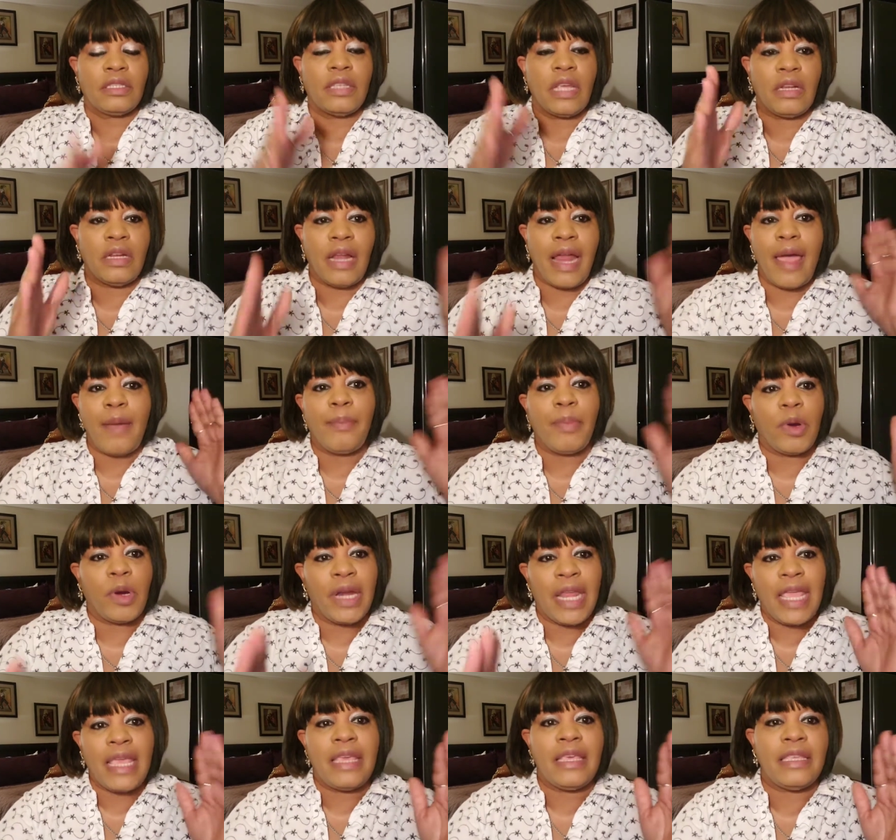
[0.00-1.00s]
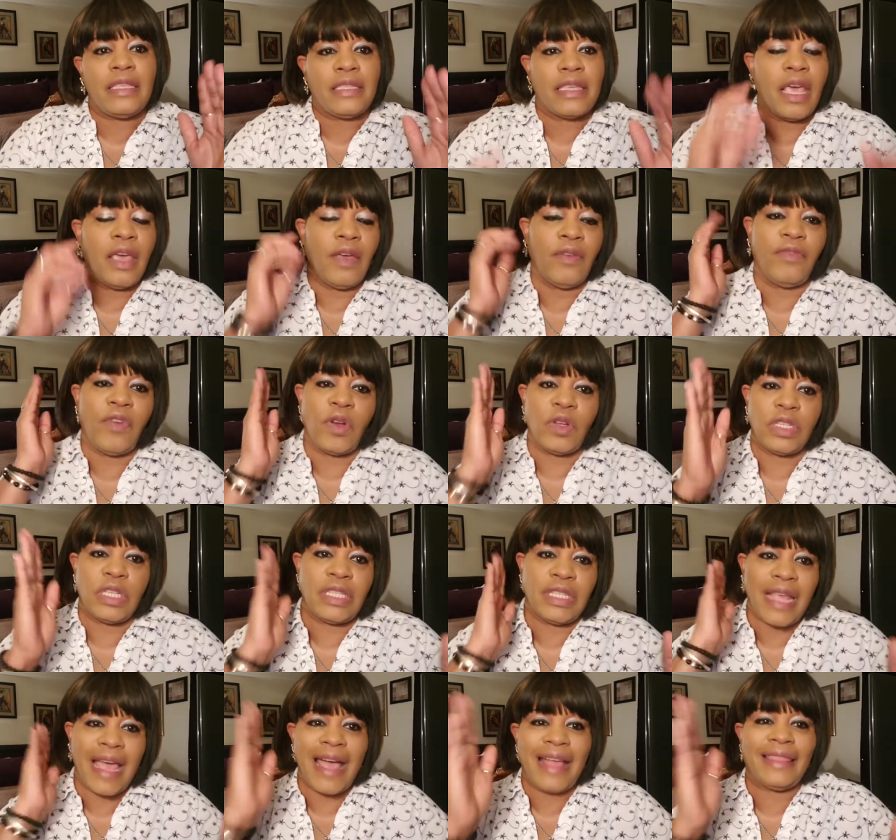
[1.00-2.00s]
celebrities
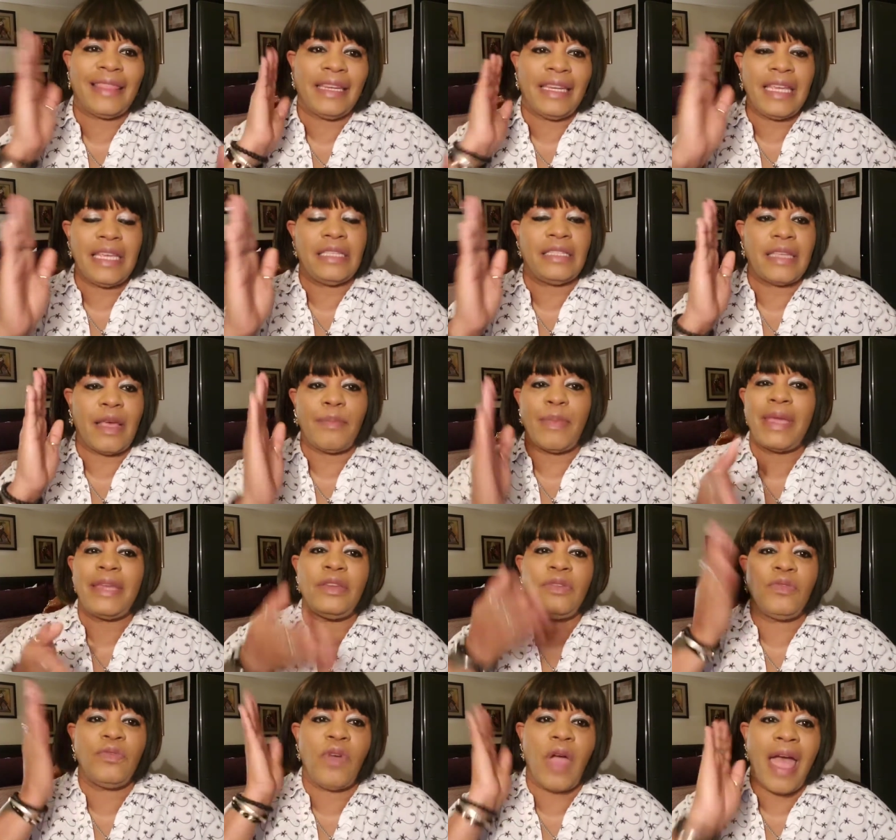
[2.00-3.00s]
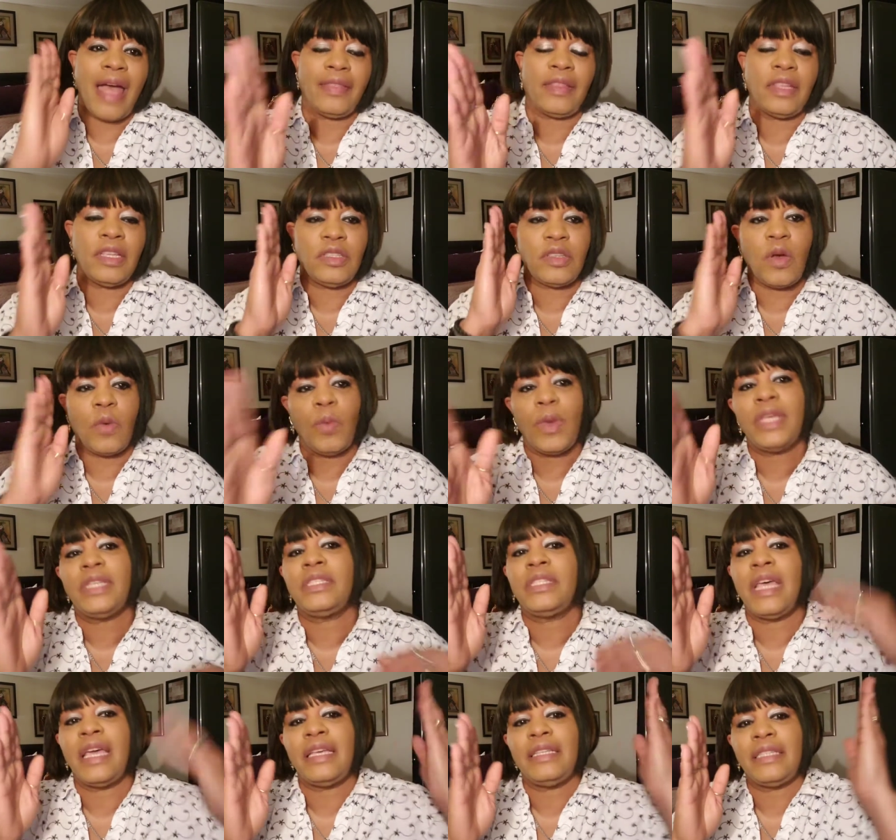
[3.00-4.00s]
versus athletes. I may do athletes on
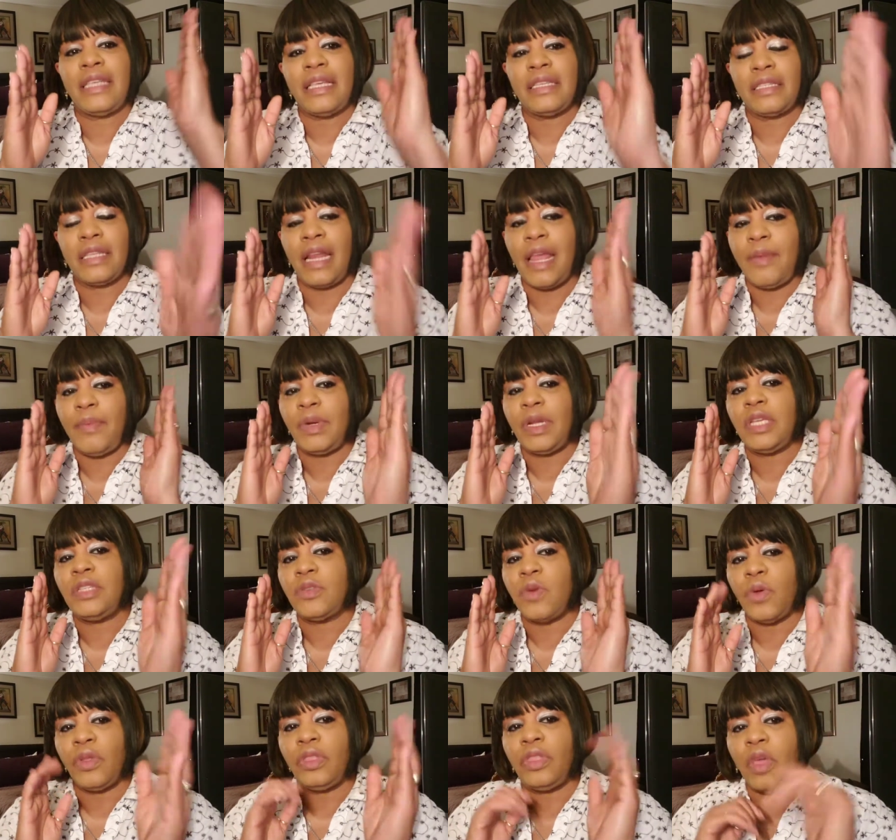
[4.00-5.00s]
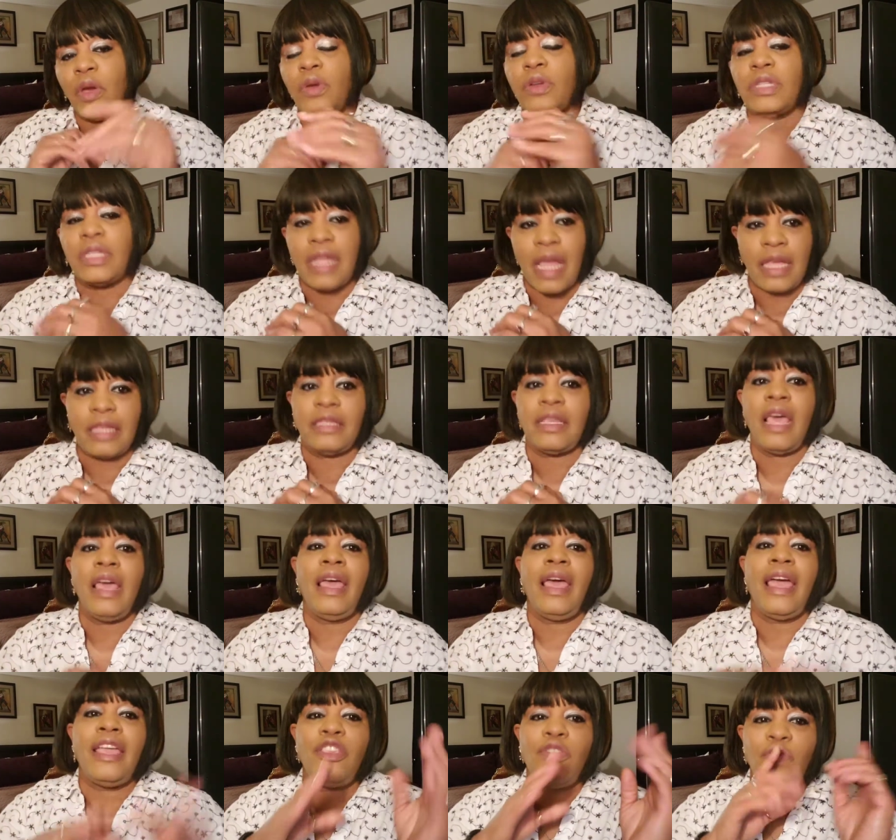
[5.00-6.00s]
Wednesdays and celebrities on Thursdays.
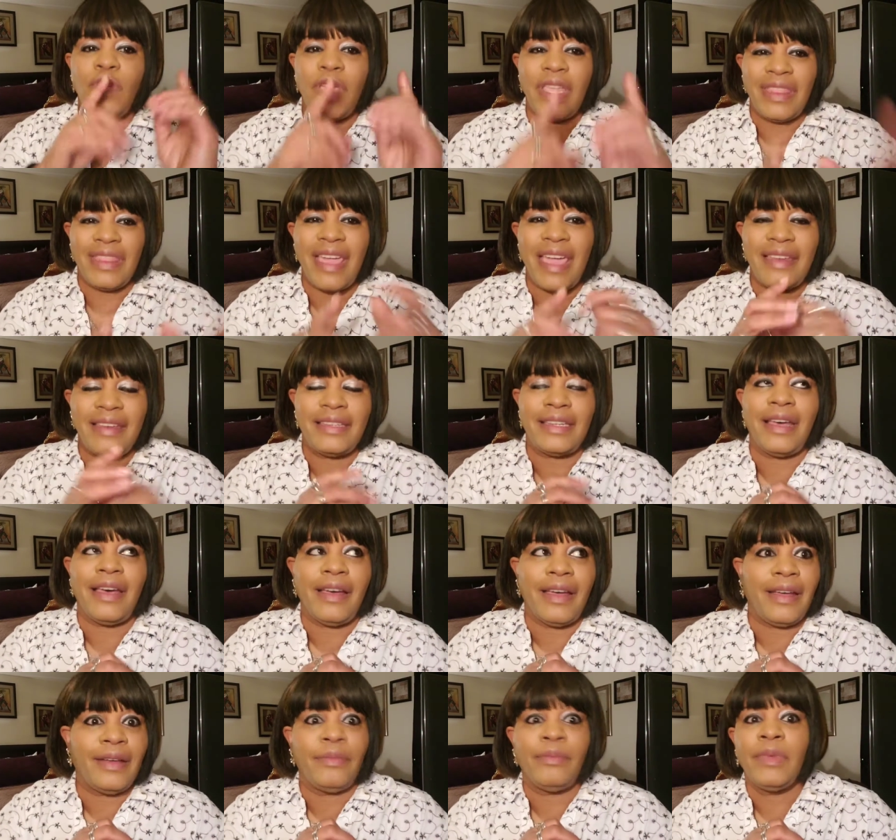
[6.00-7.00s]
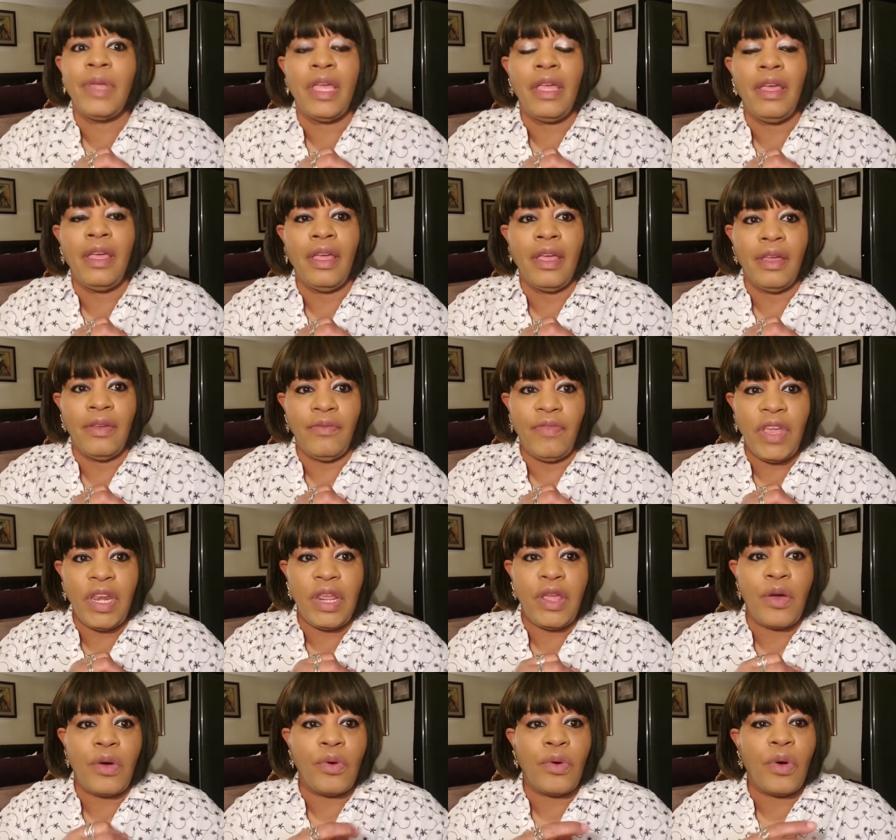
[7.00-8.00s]
And you get that
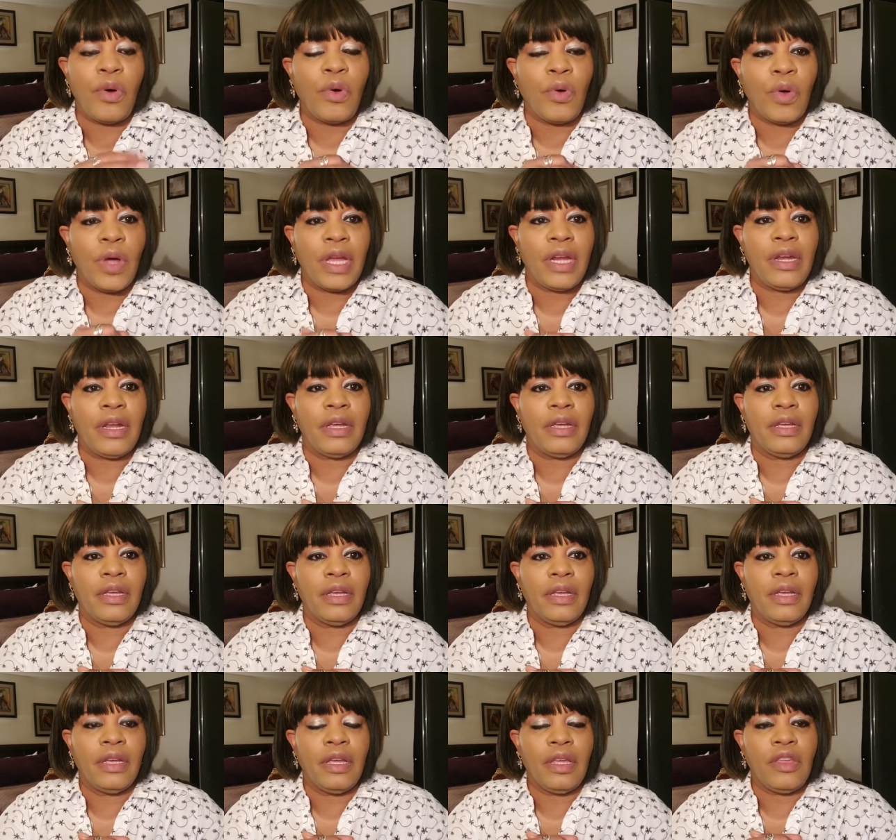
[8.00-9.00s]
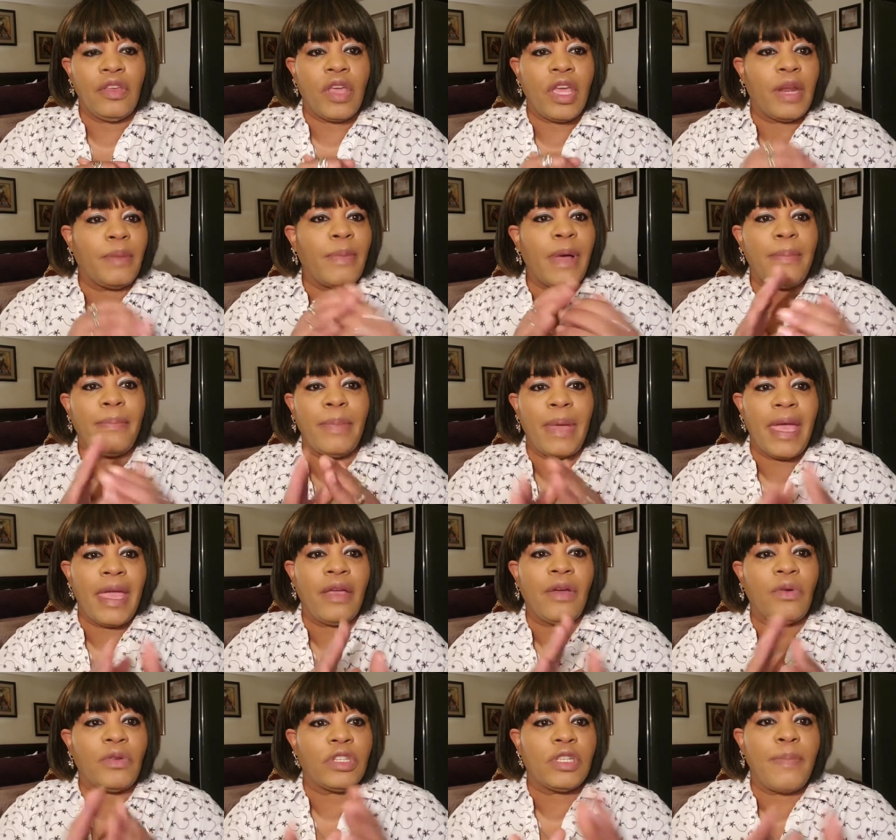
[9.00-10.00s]
video on. You get a
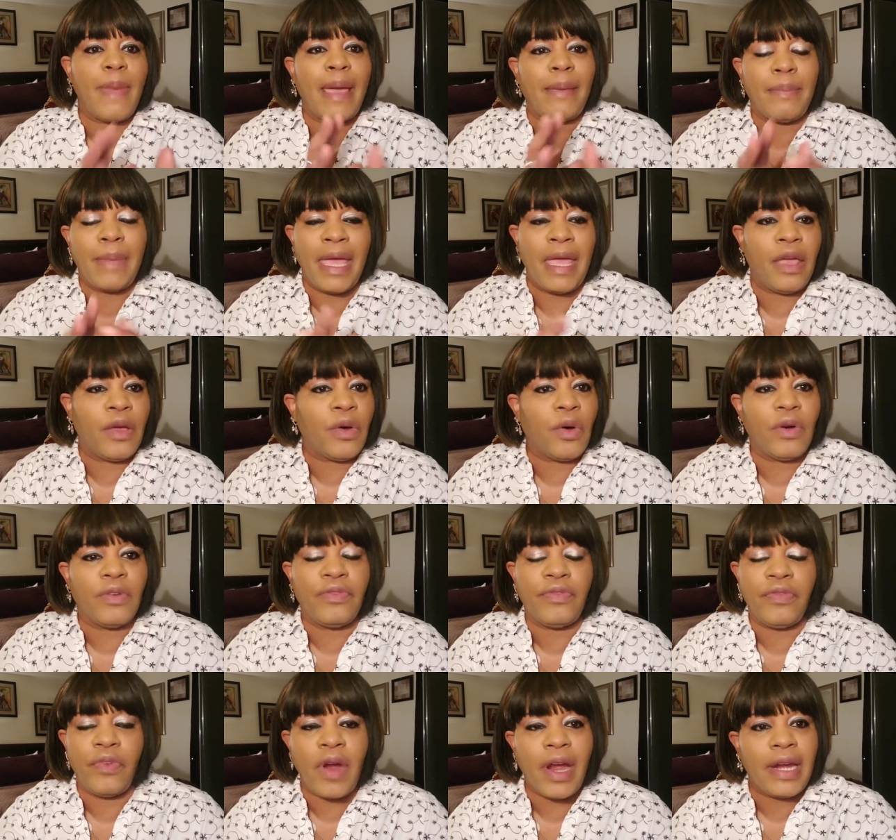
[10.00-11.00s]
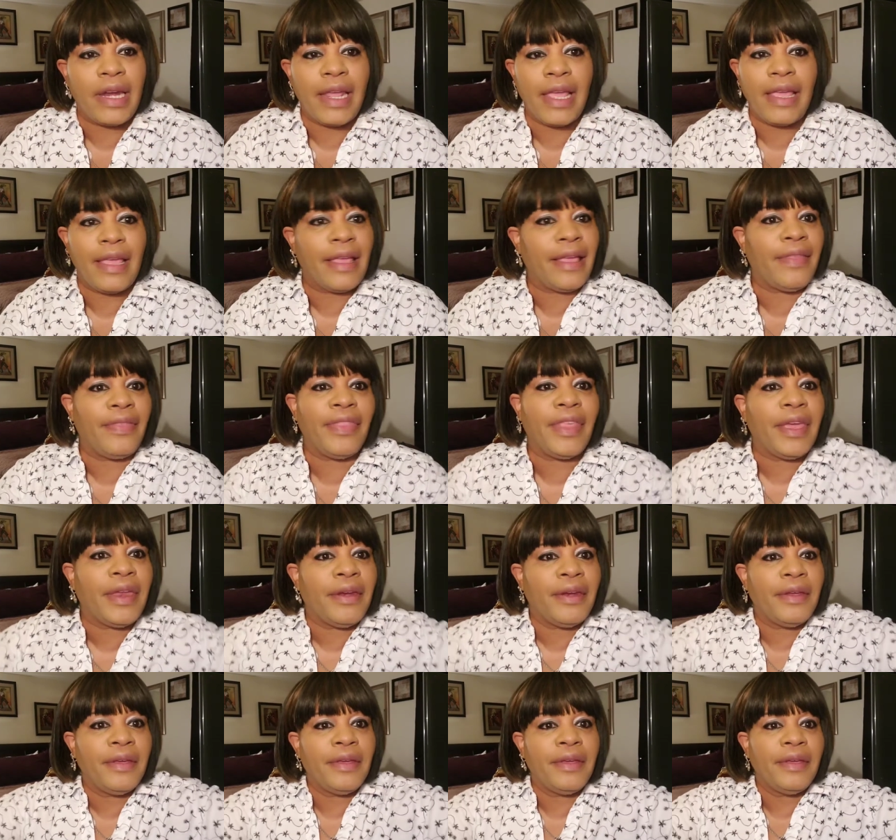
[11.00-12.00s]
mukbang or a smack bang on Friday and
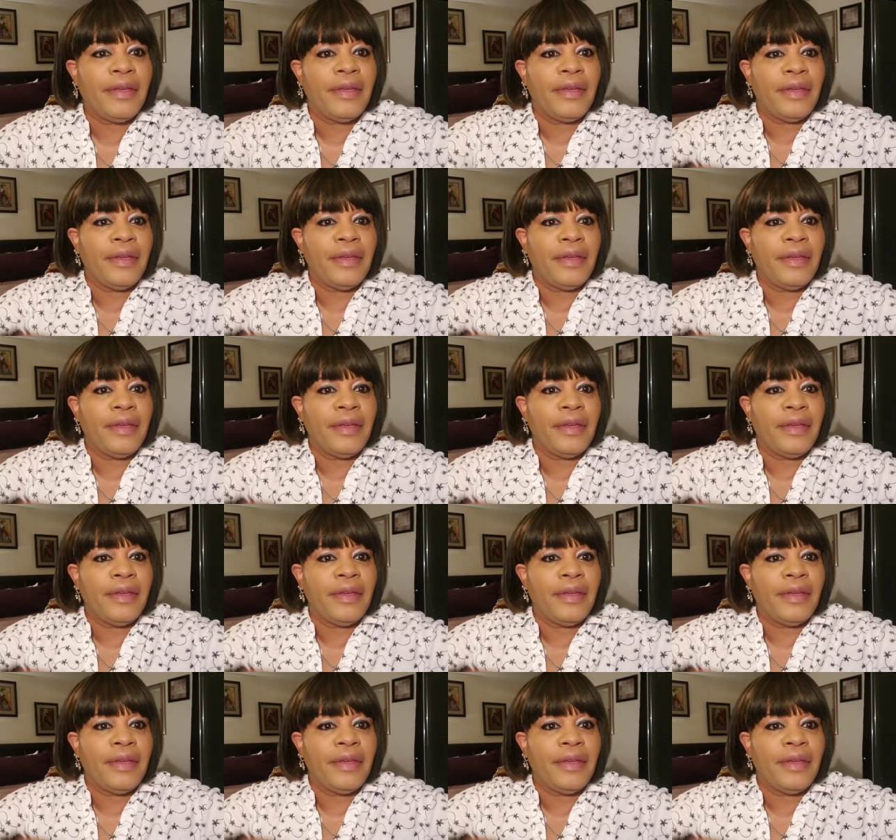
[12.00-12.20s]
then